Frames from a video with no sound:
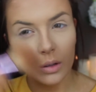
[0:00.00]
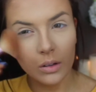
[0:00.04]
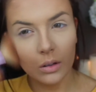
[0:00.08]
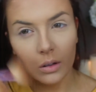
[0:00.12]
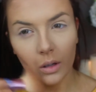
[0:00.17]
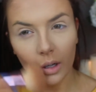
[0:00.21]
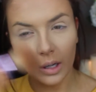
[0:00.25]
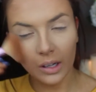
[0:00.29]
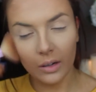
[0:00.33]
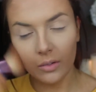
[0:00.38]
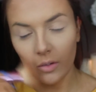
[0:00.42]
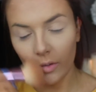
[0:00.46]

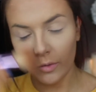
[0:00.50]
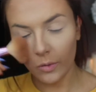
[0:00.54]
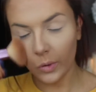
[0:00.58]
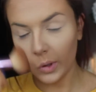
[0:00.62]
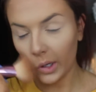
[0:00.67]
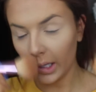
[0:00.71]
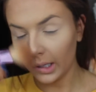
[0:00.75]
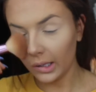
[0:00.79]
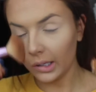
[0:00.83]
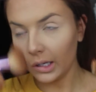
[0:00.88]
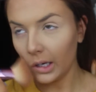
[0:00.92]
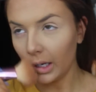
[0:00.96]
Kind of
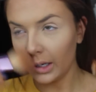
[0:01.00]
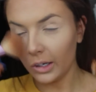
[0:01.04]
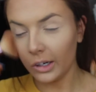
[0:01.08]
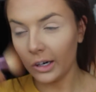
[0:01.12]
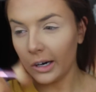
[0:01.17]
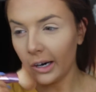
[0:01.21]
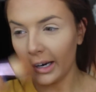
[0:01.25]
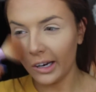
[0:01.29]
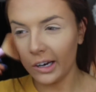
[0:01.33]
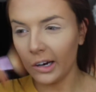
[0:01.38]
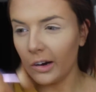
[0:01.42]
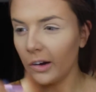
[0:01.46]
avoiding the under
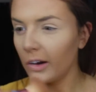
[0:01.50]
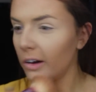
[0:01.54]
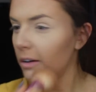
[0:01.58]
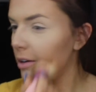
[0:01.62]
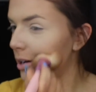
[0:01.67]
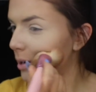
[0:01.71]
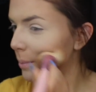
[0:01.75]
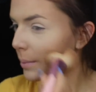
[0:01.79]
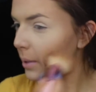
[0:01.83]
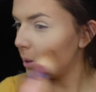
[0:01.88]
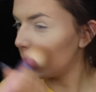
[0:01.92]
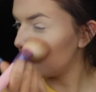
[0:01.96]
eye
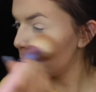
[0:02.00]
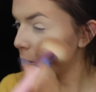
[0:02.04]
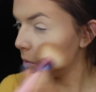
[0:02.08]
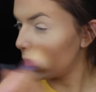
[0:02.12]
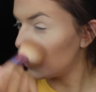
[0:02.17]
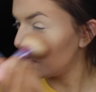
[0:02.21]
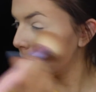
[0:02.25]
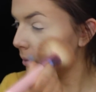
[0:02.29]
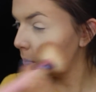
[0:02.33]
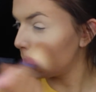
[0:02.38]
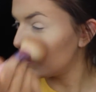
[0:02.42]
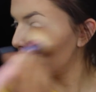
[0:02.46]
area, but
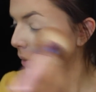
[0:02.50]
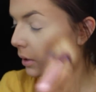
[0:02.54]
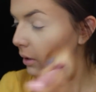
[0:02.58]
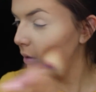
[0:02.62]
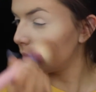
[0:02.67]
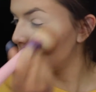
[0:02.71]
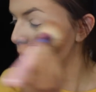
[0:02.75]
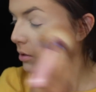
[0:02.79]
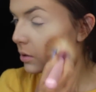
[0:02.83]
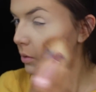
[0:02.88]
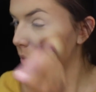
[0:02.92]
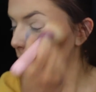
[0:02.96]
trying to blend
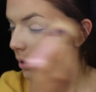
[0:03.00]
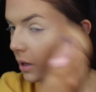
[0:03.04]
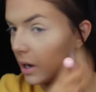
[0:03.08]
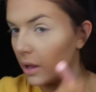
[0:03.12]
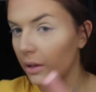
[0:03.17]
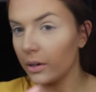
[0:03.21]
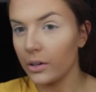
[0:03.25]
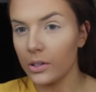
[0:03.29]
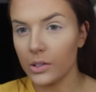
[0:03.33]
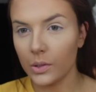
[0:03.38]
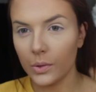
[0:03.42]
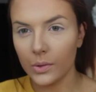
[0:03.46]
the two
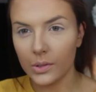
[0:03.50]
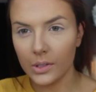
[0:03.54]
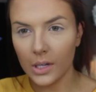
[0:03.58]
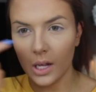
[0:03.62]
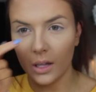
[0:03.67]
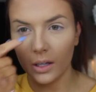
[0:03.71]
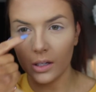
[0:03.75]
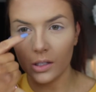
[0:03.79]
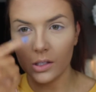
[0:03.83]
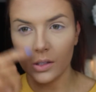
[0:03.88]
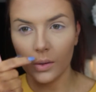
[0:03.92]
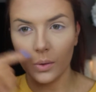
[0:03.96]
together so it's not
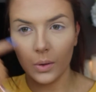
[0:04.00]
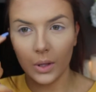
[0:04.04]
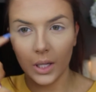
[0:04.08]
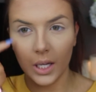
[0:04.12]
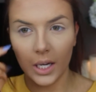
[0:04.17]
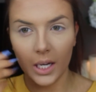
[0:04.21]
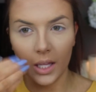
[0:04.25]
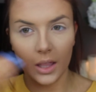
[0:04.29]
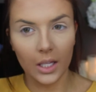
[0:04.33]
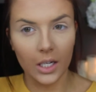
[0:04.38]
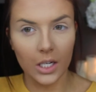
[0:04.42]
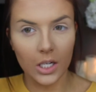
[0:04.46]
like so
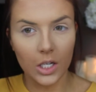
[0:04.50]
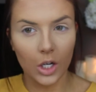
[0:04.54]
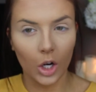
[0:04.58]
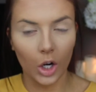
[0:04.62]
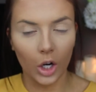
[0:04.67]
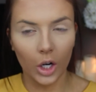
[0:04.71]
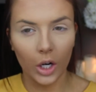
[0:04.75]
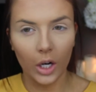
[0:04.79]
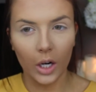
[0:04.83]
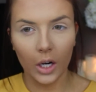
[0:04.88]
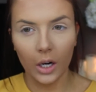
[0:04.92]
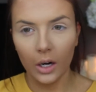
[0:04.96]
light and then
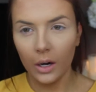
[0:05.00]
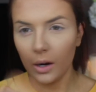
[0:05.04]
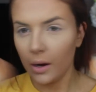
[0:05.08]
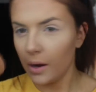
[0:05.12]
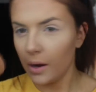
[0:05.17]
dark.